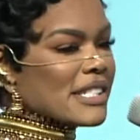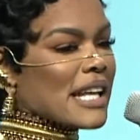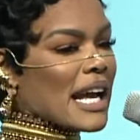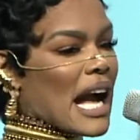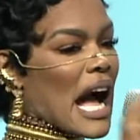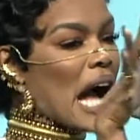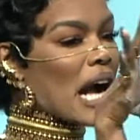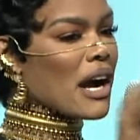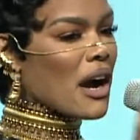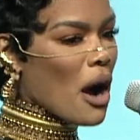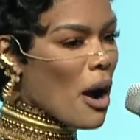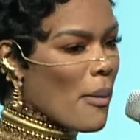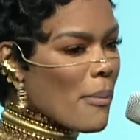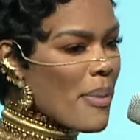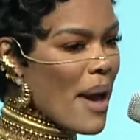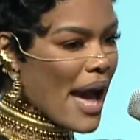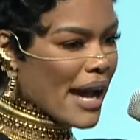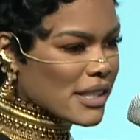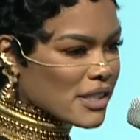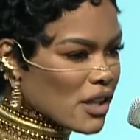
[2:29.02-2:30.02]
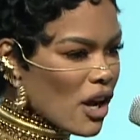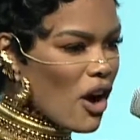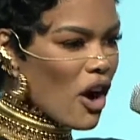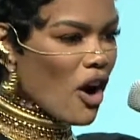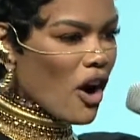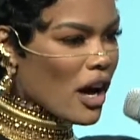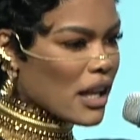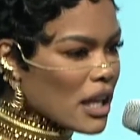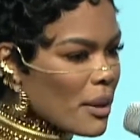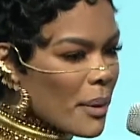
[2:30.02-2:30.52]
It's like I come back to
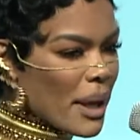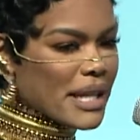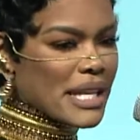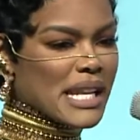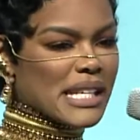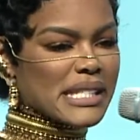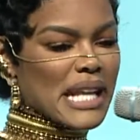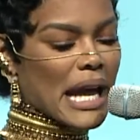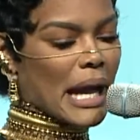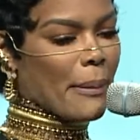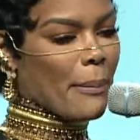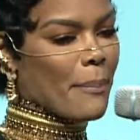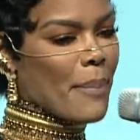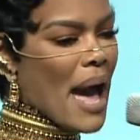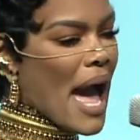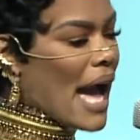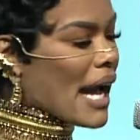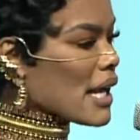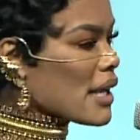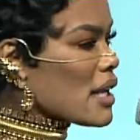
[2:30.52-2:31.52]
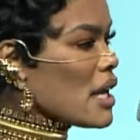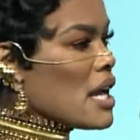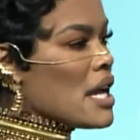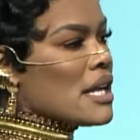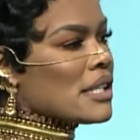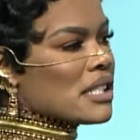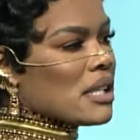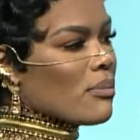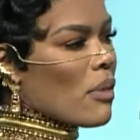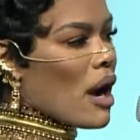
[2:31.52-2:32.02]
Harlem and it's like back
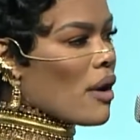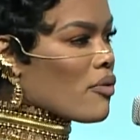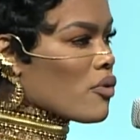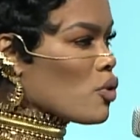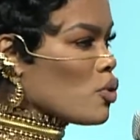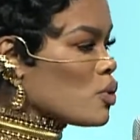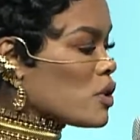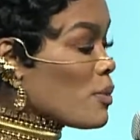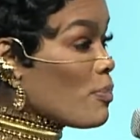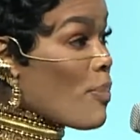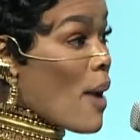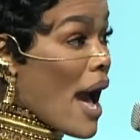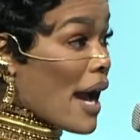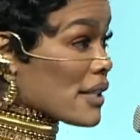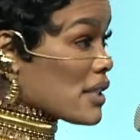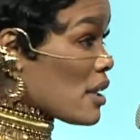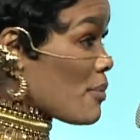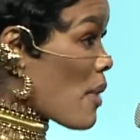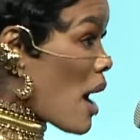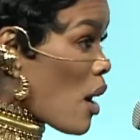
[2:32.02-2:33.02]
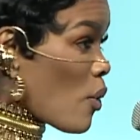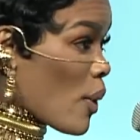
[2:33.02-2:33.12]
to my roots, back to my